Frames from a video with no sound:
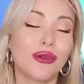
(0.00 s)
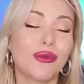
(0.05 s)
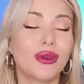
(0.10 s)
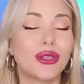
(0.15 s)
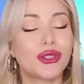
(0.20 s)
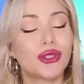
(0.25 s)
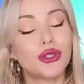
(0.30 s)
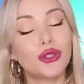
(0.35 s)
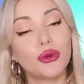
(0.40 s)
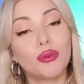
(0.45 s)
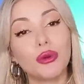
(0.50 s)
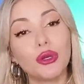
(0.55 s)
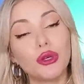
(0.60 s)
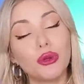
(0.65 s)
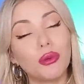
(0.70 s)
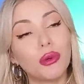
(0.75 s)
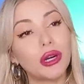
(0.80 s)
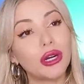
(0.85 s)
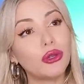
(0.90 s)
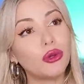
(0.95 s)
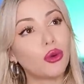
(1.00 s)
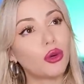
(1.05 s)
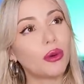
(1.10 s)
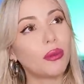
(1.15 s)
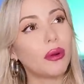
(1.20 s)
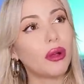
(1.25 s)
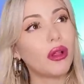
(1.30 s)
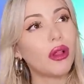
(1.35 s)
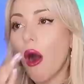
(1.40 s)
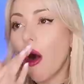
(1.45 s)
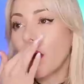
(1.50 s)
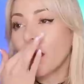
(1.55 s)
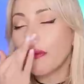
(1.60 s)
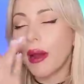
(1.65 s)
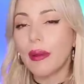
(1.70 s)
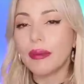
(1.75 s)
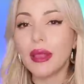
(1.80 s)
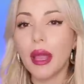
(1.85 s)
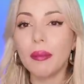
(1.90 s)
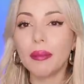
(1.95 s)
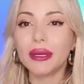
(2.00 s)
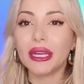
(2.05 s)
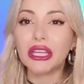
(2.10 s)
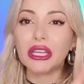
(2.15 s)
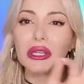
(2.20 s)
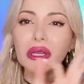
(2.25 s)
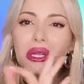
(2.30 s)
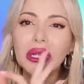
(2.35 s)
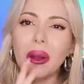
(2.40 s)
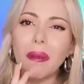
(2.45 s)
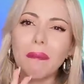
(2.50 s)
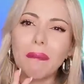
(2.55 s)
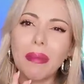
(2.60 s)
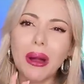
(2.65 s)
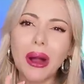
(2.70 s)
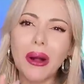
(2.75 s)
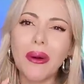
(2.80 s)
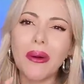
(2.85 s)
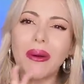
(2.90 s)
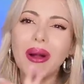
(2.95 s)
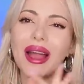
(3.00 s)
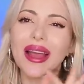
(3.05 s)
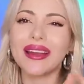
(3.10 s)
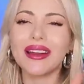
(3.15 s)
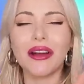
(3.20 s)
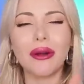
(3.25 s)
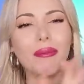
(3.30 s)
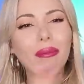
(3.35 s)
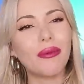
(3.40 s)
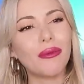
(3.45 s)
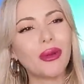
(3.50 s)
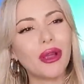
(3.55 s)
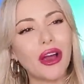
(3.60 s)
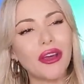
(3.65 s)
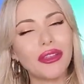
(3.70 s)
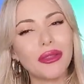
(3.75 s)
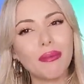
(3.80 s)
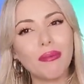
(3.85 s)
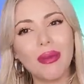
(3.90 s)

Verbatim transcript: It was super duper adorable, all wrapped up in a cute little bow, and our we got the